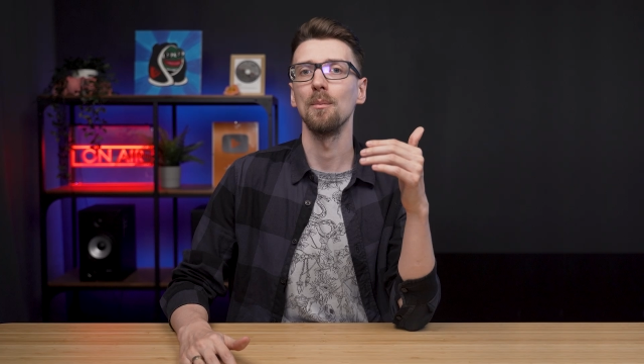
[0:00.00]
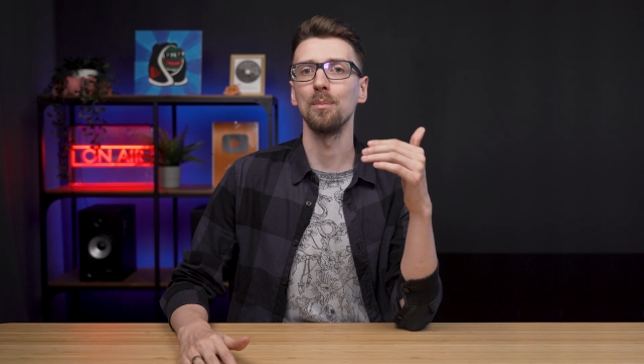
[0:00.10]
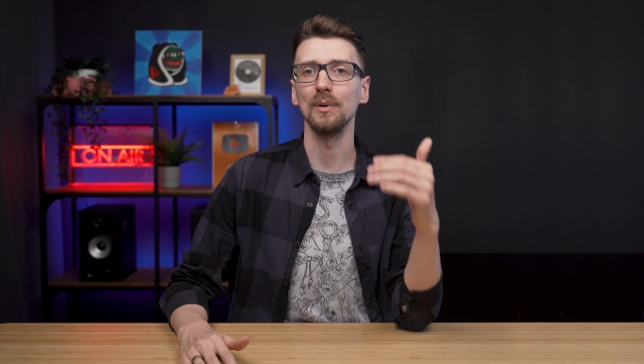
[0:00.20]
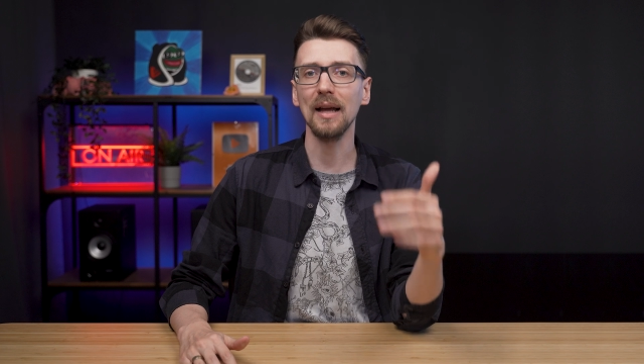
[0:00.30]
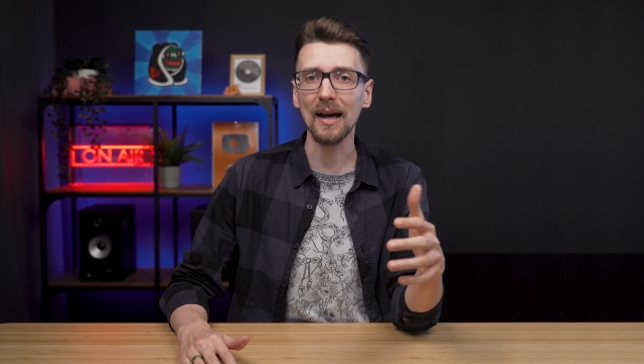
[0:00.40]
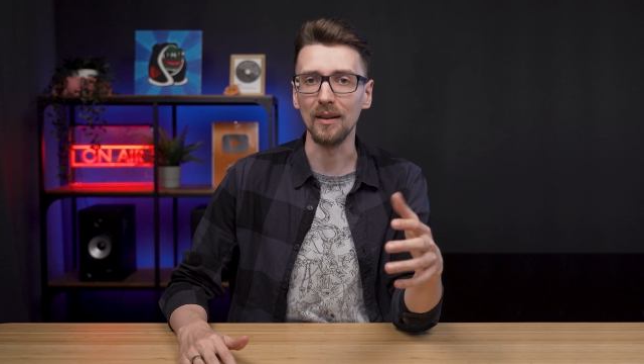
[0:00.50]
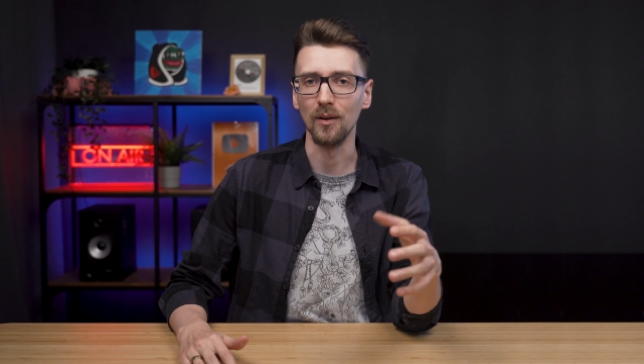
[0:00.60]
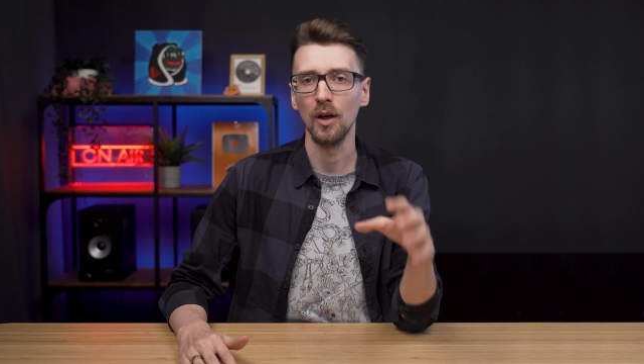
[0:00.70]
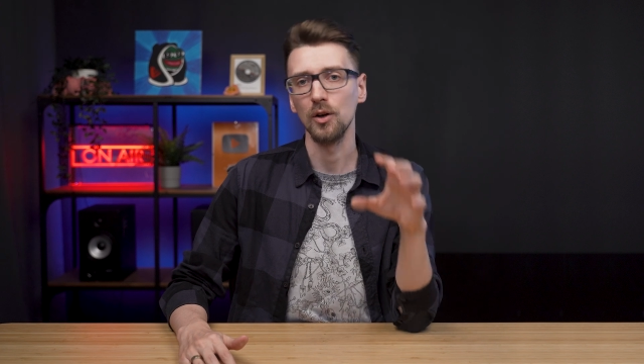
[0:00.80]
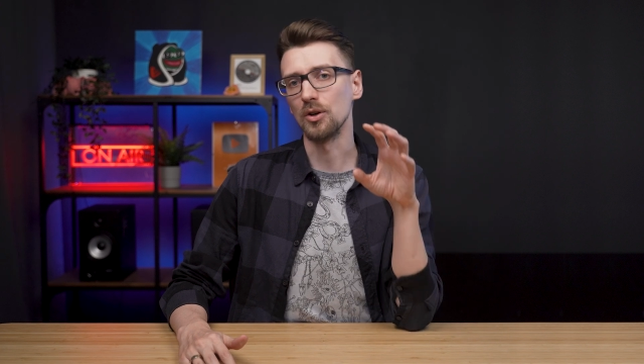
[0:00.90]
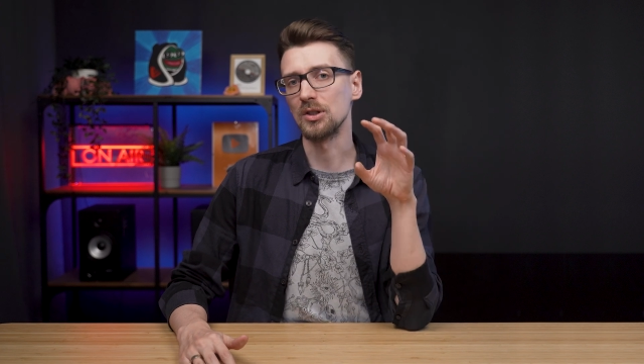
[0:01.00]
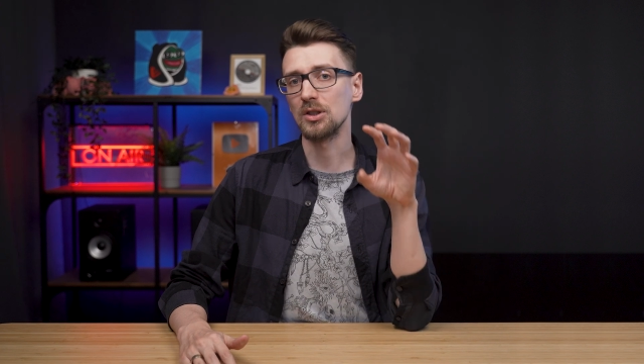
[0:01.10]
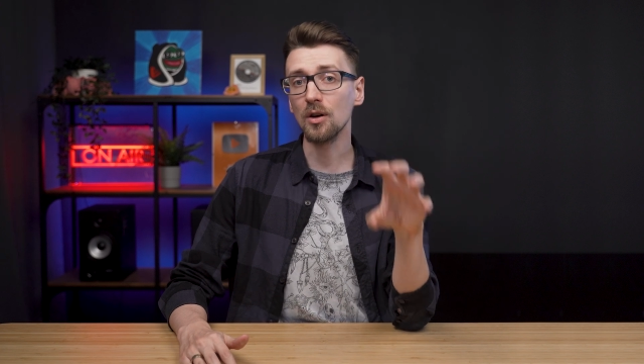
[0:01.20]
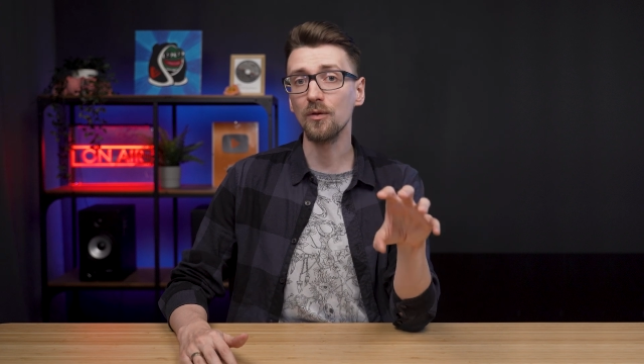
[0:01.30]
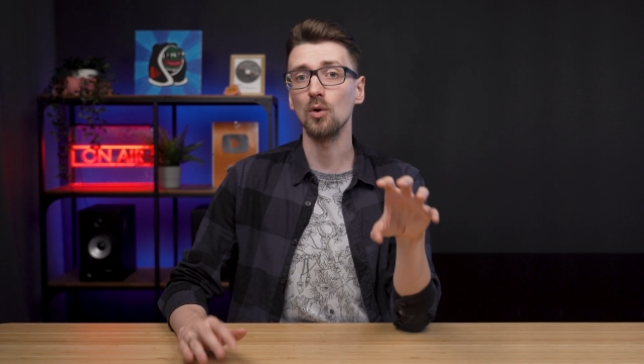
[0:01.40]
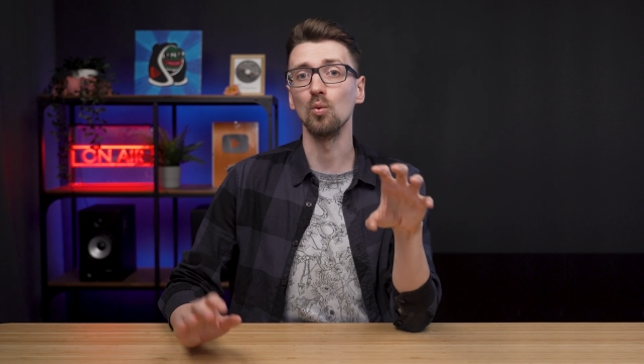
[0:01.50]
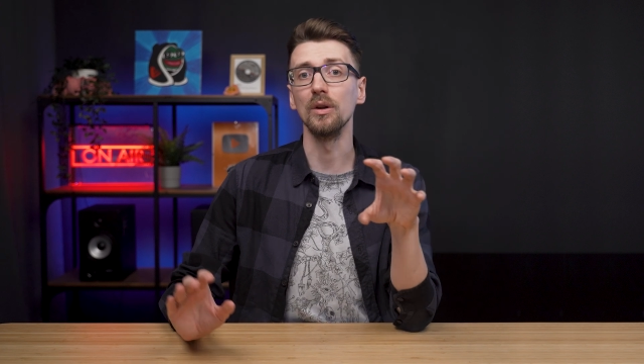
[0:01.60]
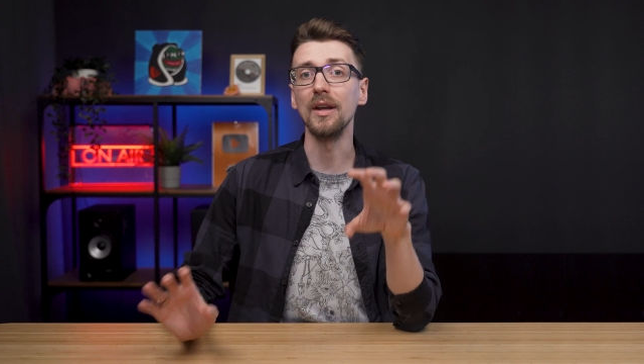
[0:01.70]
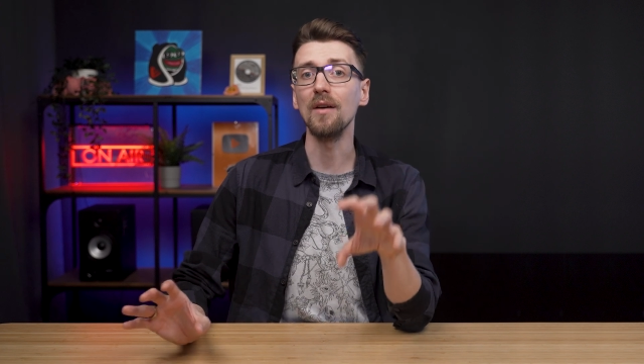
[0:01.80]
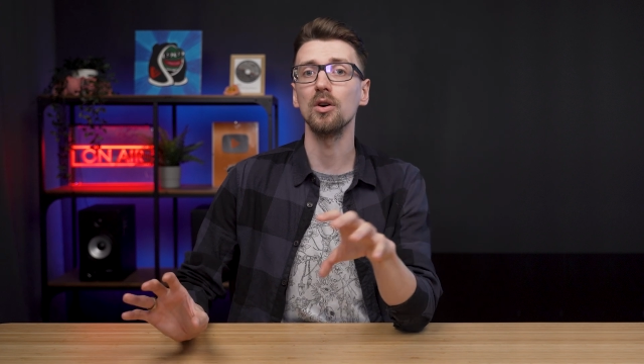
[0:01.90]
plan. Your server will
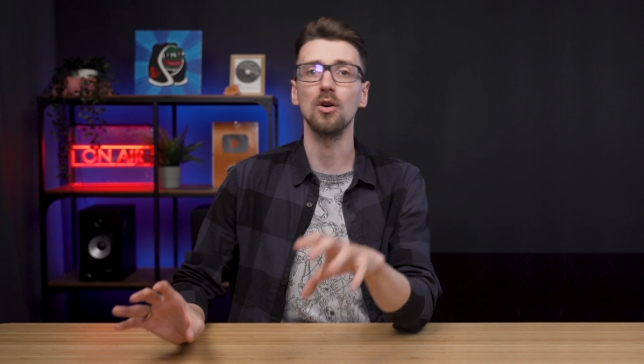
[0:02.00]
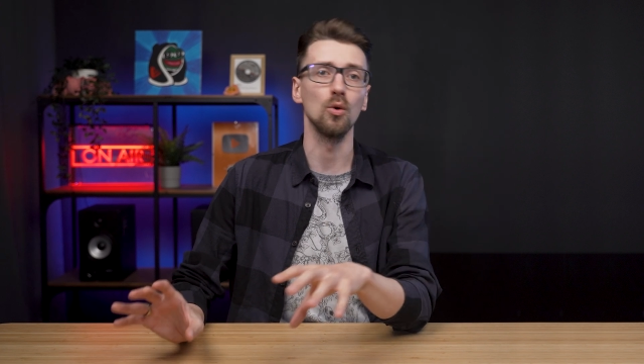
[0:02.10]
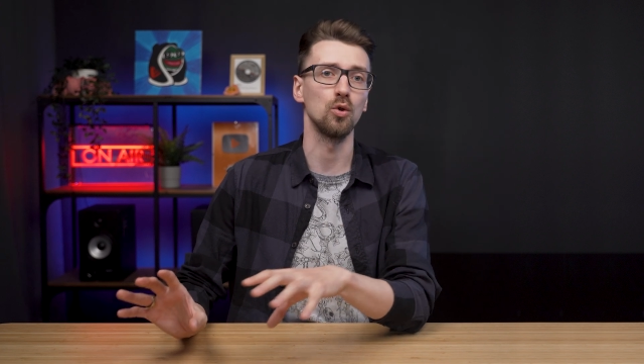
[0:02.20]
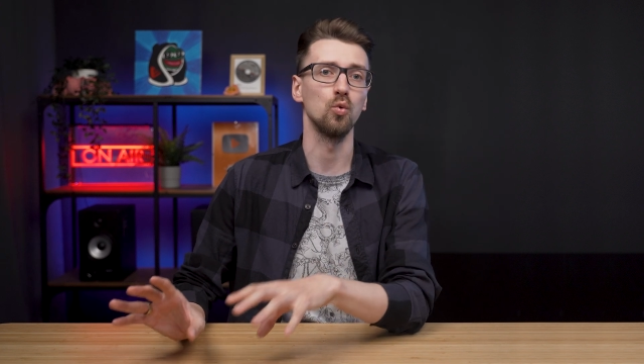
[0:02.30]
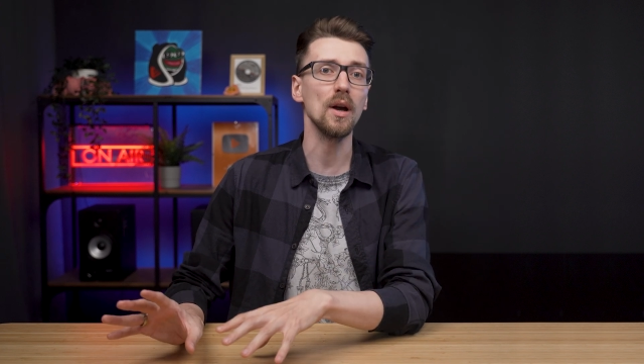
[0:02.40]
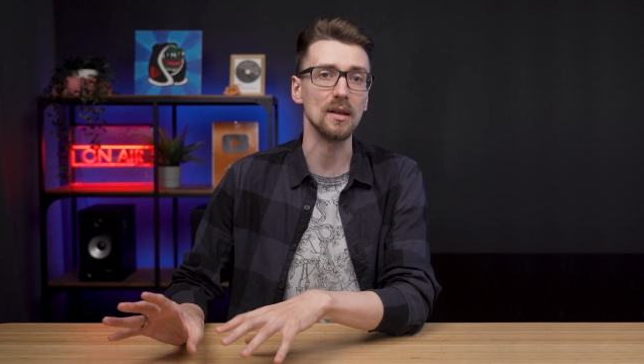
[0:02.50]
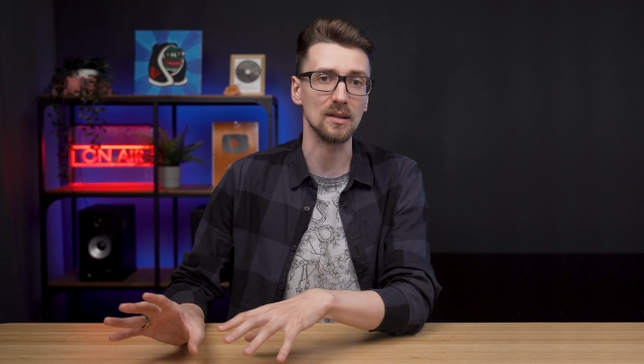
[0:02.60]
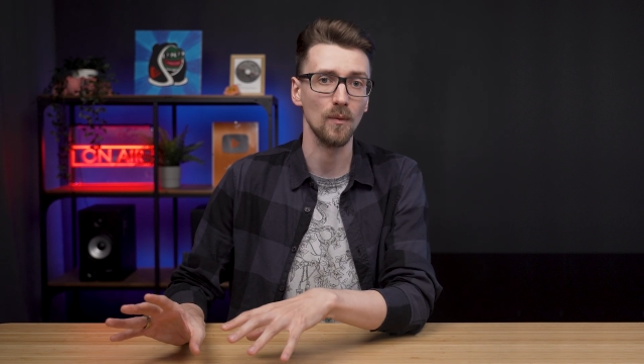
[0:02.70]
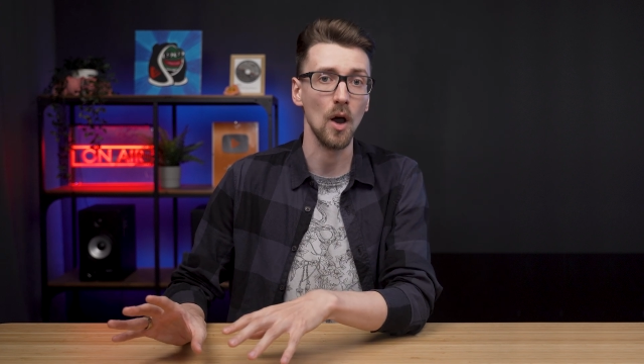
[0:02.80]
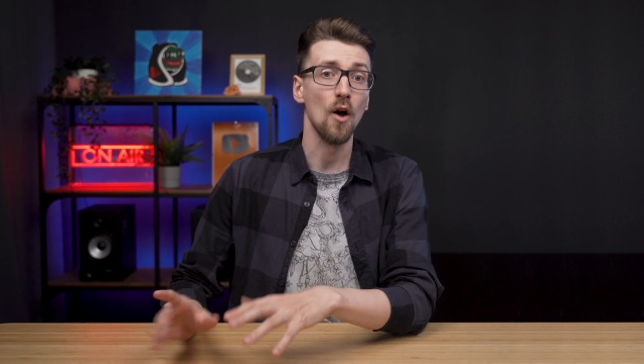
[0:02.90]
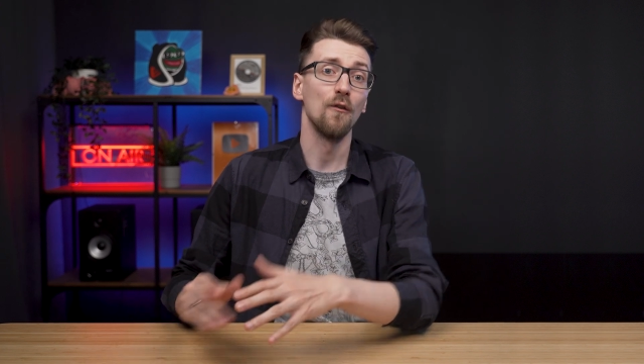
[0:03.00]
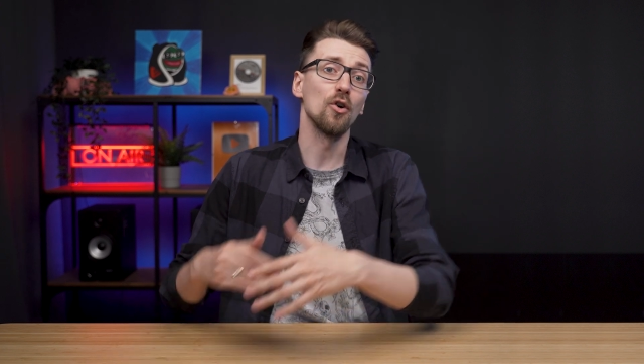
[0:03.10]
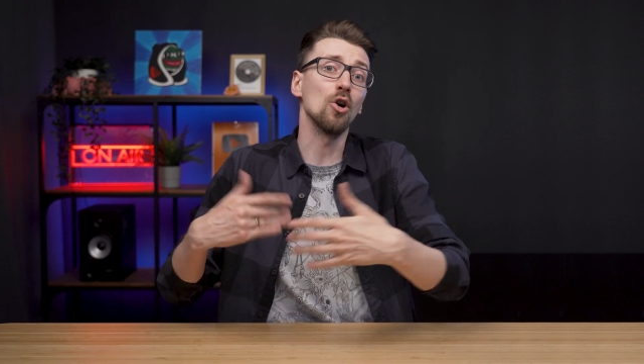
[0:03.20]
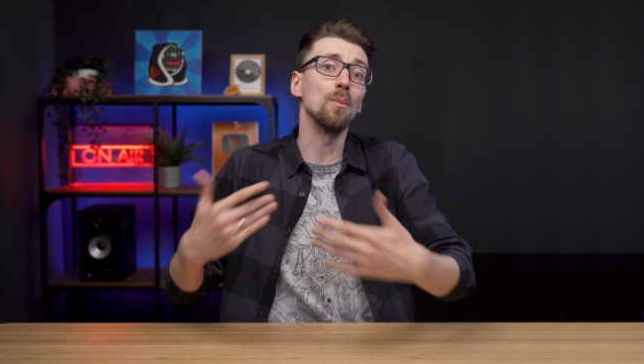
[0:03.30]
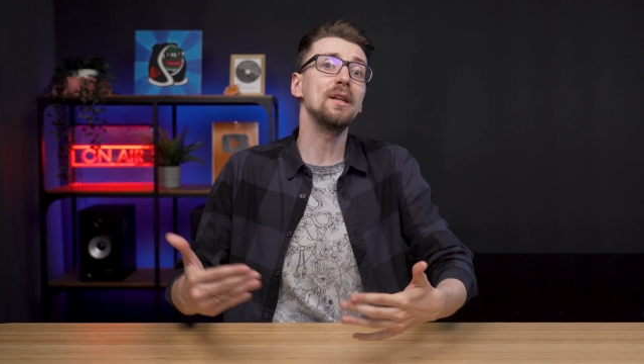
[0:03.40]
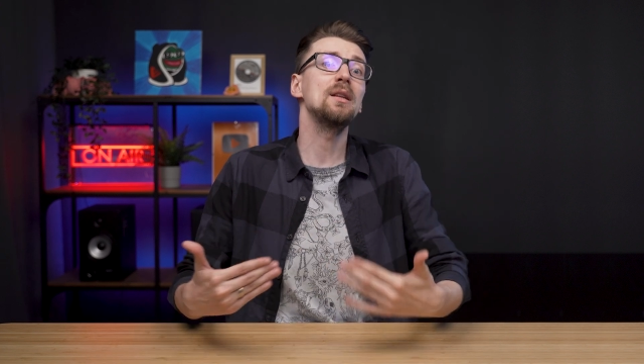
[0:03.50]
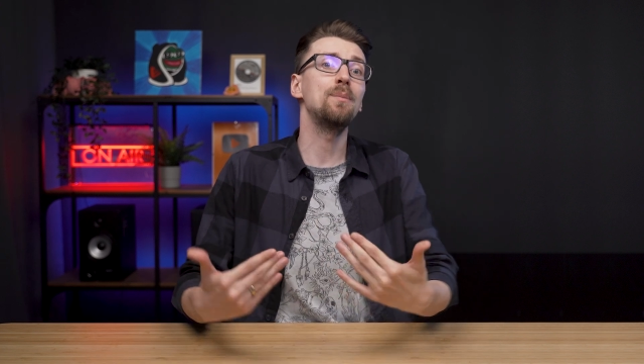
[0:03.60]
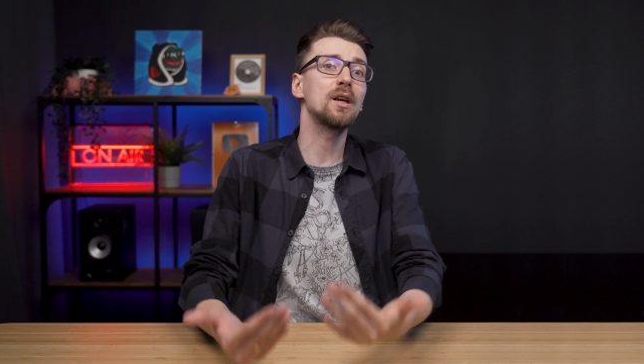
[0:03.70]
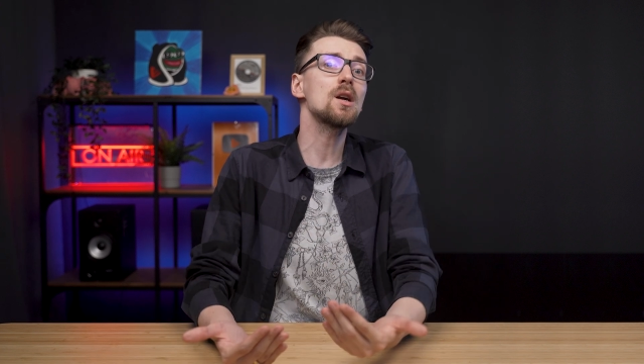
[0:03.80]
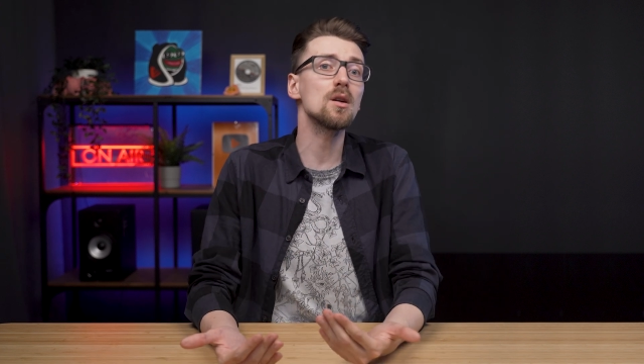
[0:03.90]
never go to waste. For complete
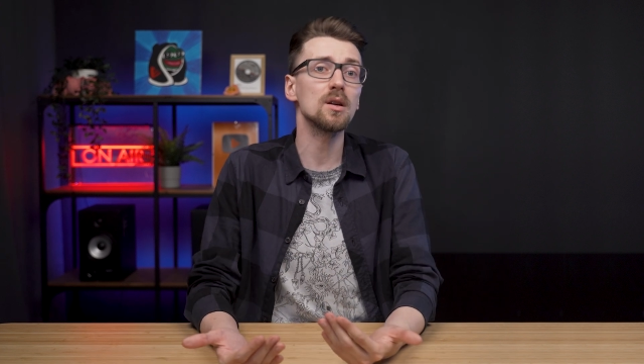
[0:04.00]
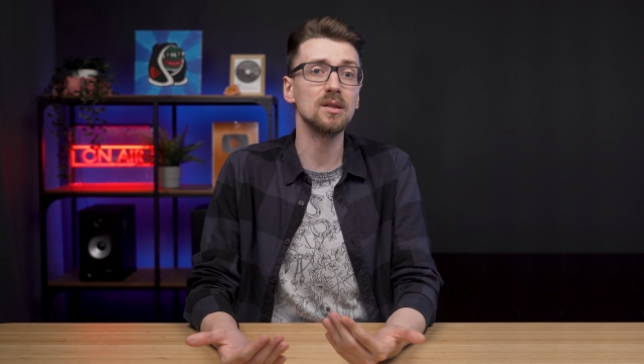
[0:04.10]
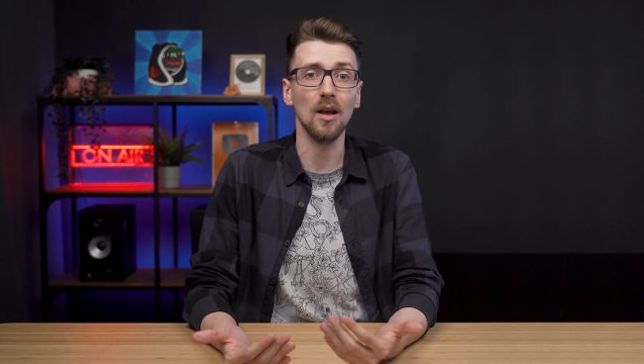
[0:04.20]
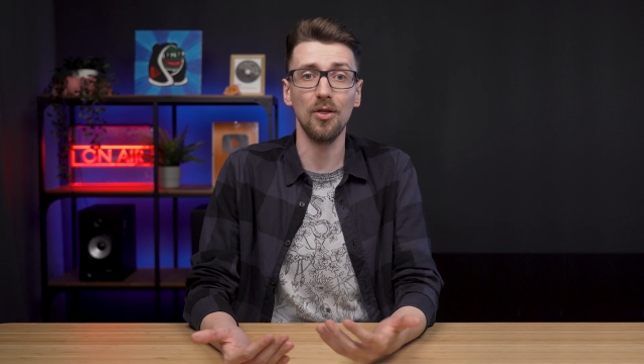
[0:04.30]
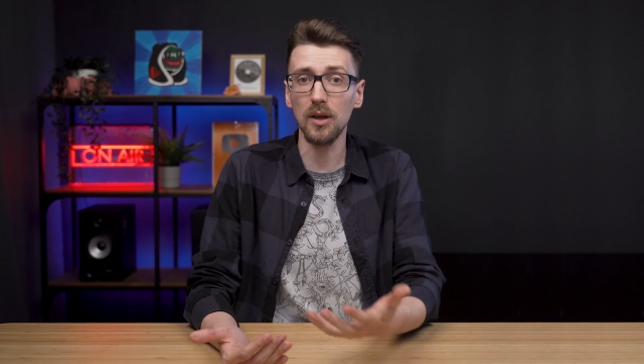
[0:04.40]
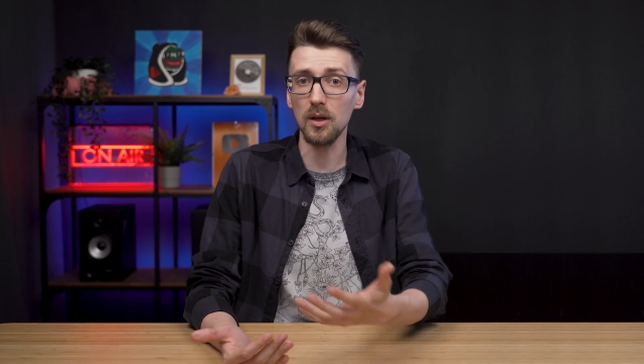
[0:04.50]
beginners, the